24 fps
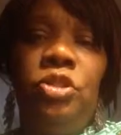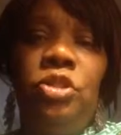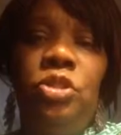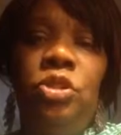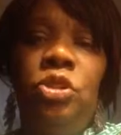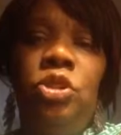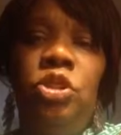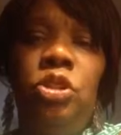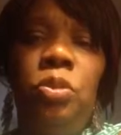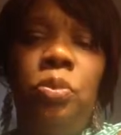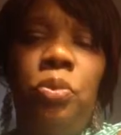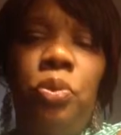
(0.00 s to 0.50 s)

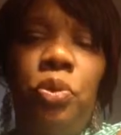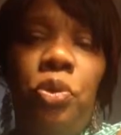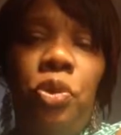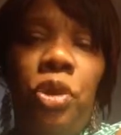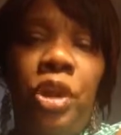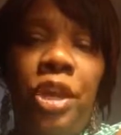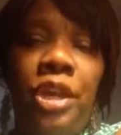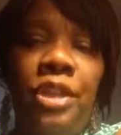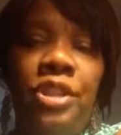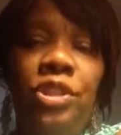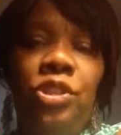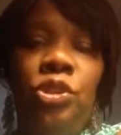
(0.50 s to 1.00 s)
you
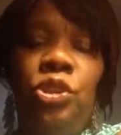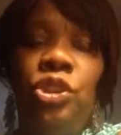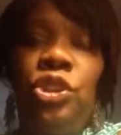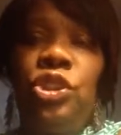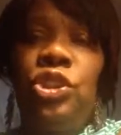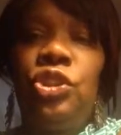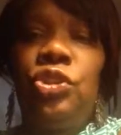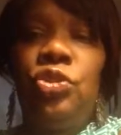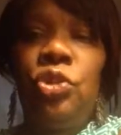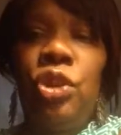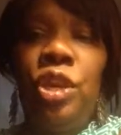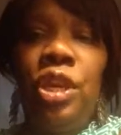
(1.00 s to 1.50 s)
depressed, you
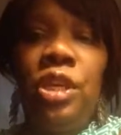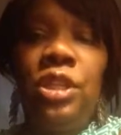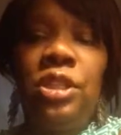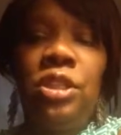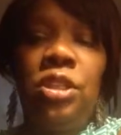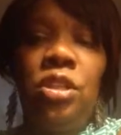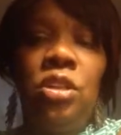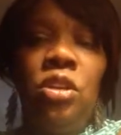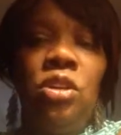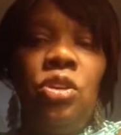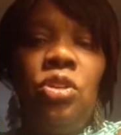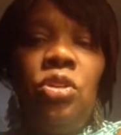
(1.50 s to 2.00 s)

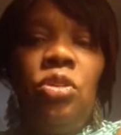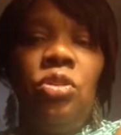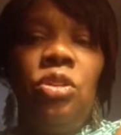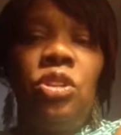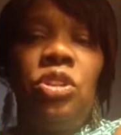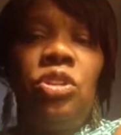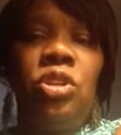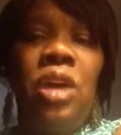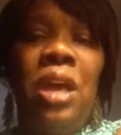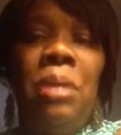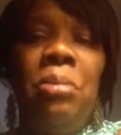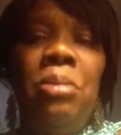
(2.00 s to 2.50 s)
stressed, you
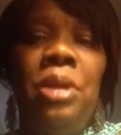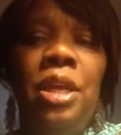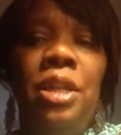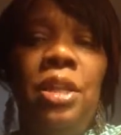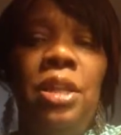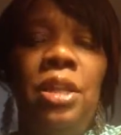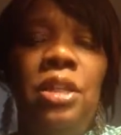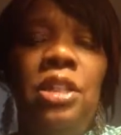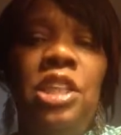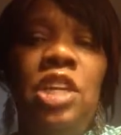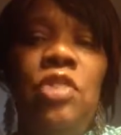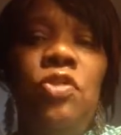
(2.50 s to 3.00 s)
stop letting
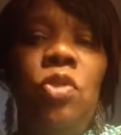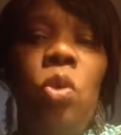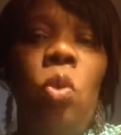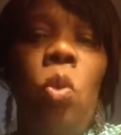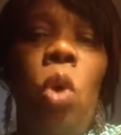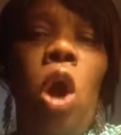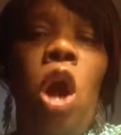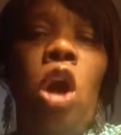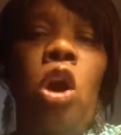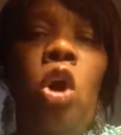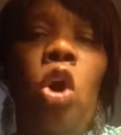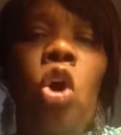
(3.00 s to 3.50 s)
the devil
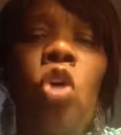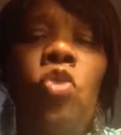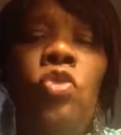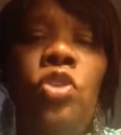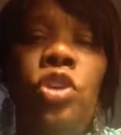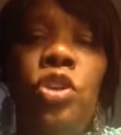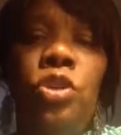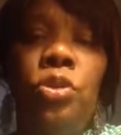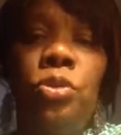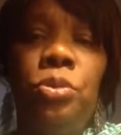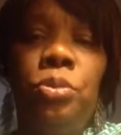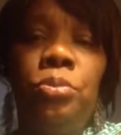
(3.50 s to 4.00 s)
walk over
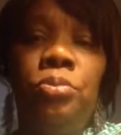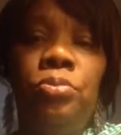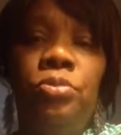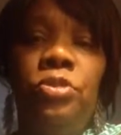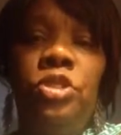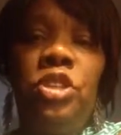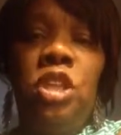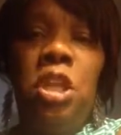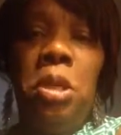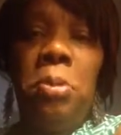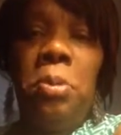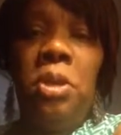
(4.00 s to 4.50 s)
you.
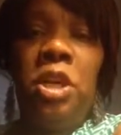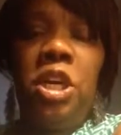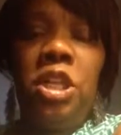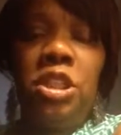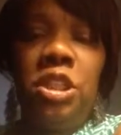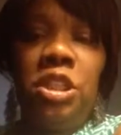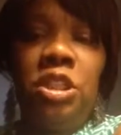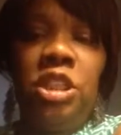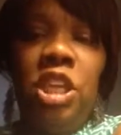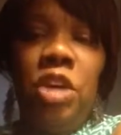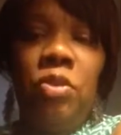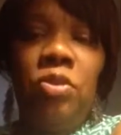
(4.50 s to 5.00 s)
Because
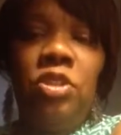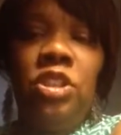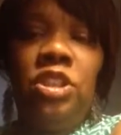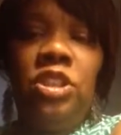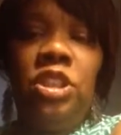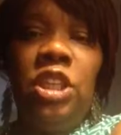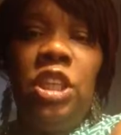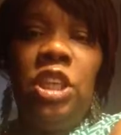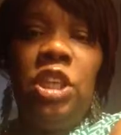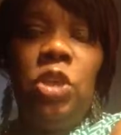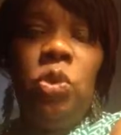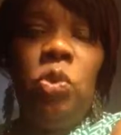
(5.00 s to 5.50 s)
the devil
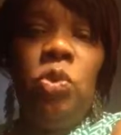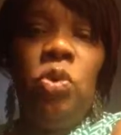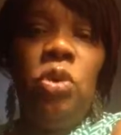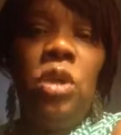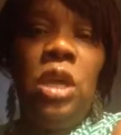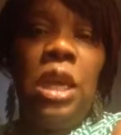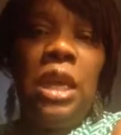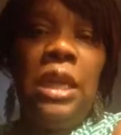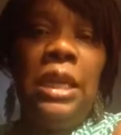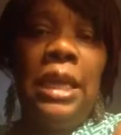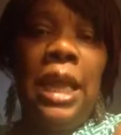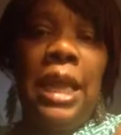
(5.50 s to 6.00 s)
see you
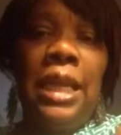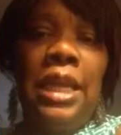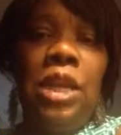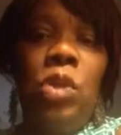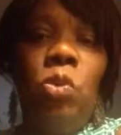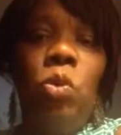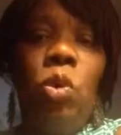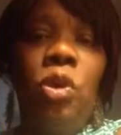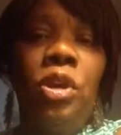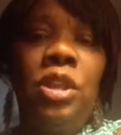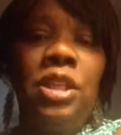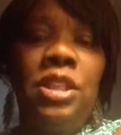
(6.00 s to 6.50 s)
like he
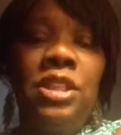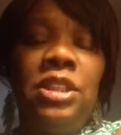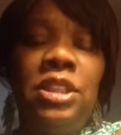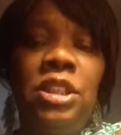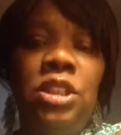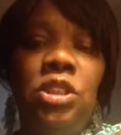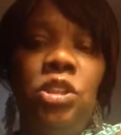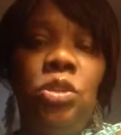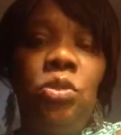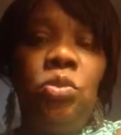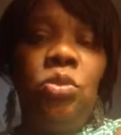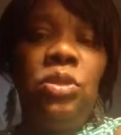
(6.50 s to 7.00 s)
want to
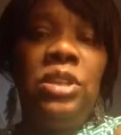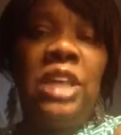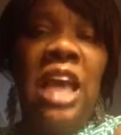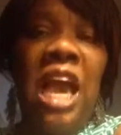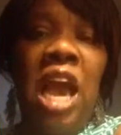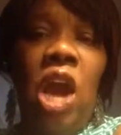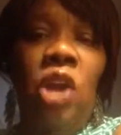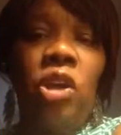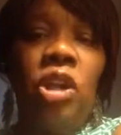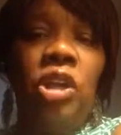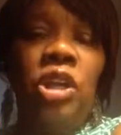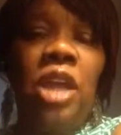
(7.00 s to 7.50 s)
see you,
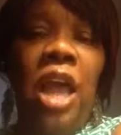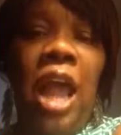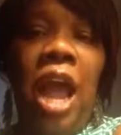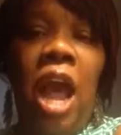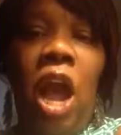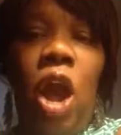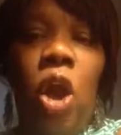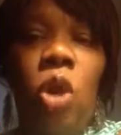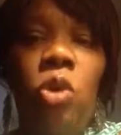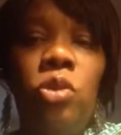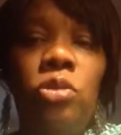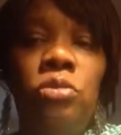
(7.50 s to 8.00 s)
down and
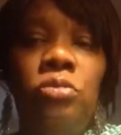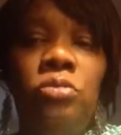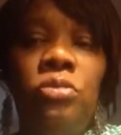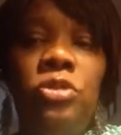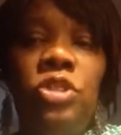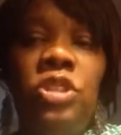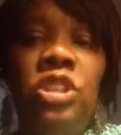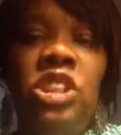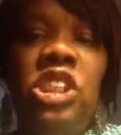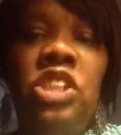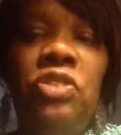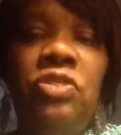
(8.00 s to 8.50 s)
out.
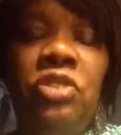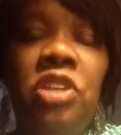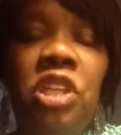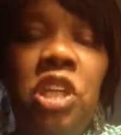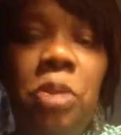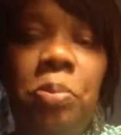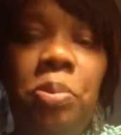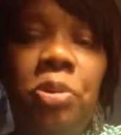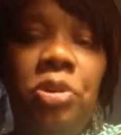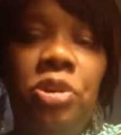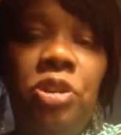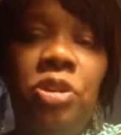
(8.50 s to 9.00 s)
Giving
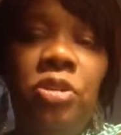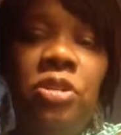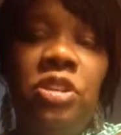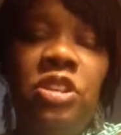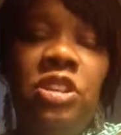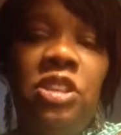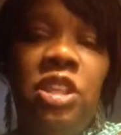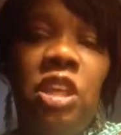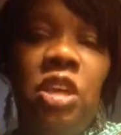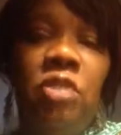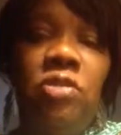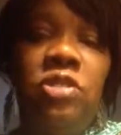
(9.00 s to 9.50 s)
up on
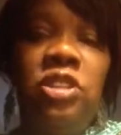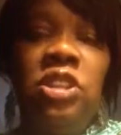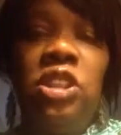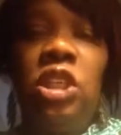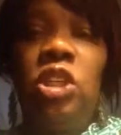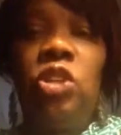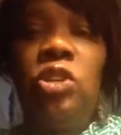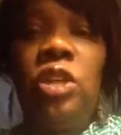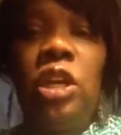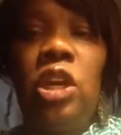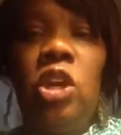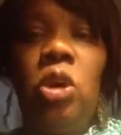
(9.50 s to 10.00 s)
yourself,
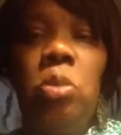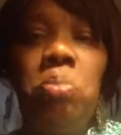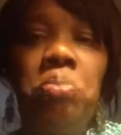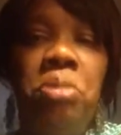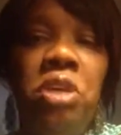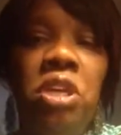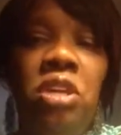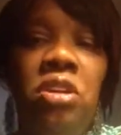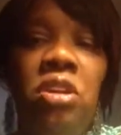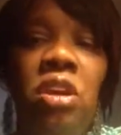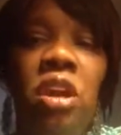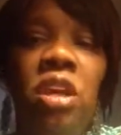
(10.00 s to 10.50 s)
saying you're not going to
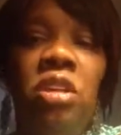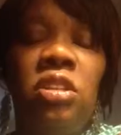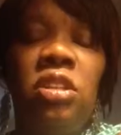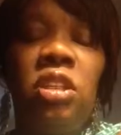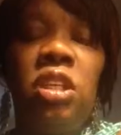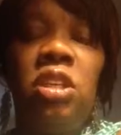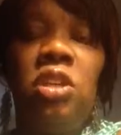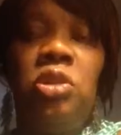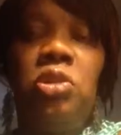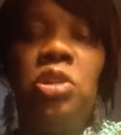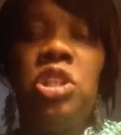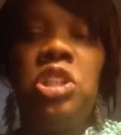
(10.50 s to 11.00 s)
be
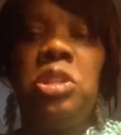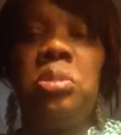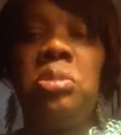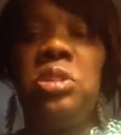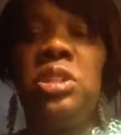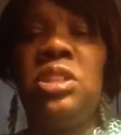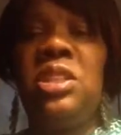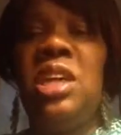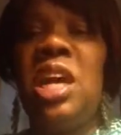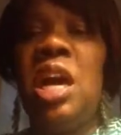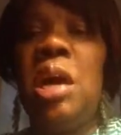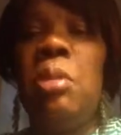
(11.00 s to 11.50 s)
nothing.
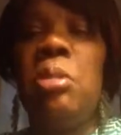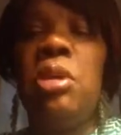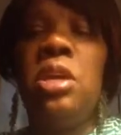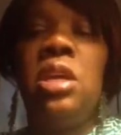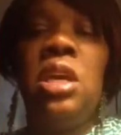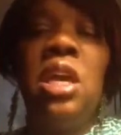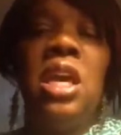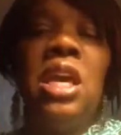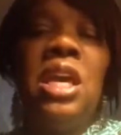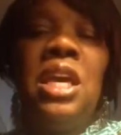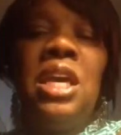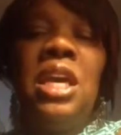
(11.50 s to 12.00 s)
Christmas coming.
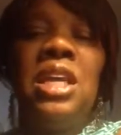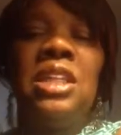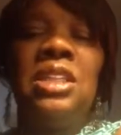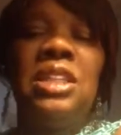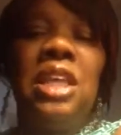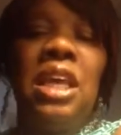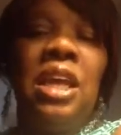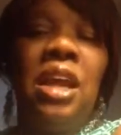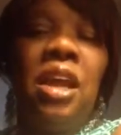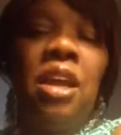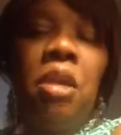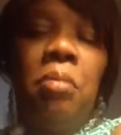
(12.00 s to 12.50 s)
It's
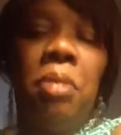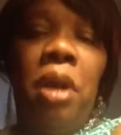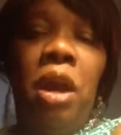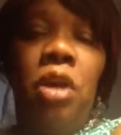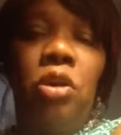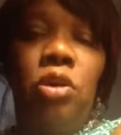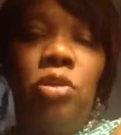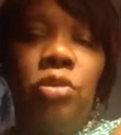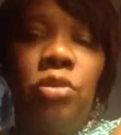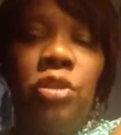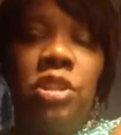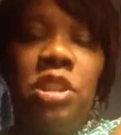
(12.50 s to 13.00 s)
not all
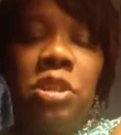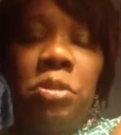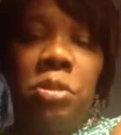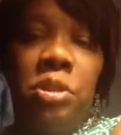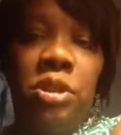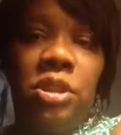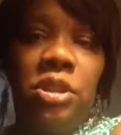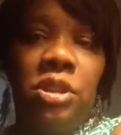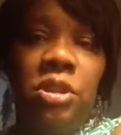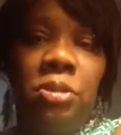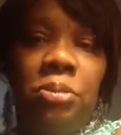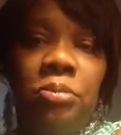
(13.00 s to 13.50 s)
about
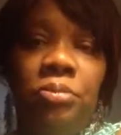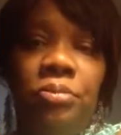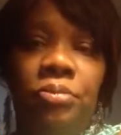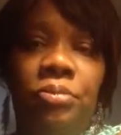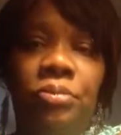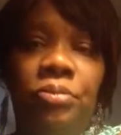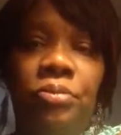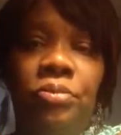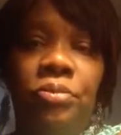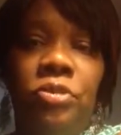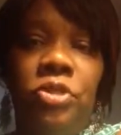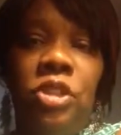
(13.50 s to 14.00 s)
Christmas.
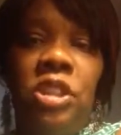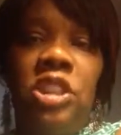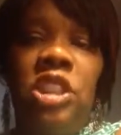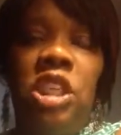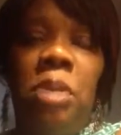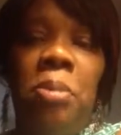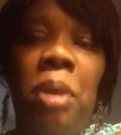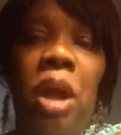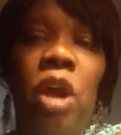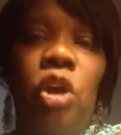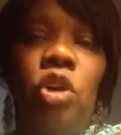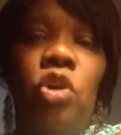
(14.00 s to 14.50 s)
It's
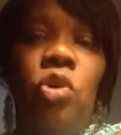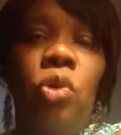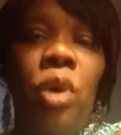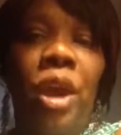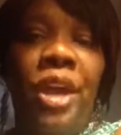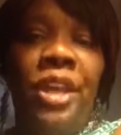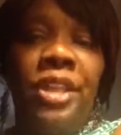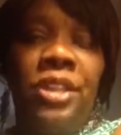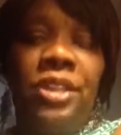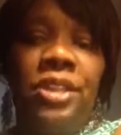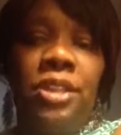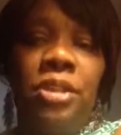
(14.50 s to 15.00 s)
about
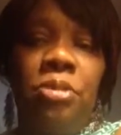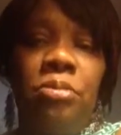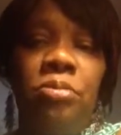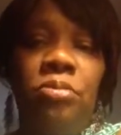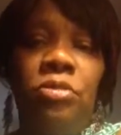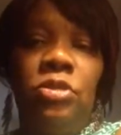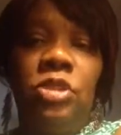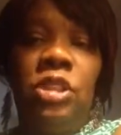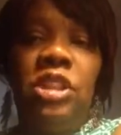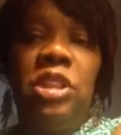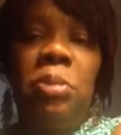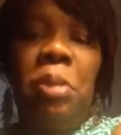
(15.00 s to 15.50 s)
Christ.
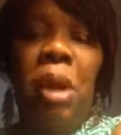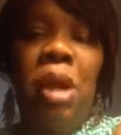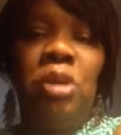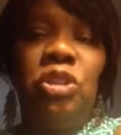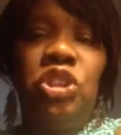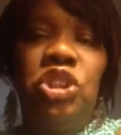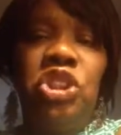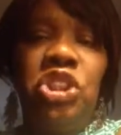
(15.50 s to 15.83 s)
It's about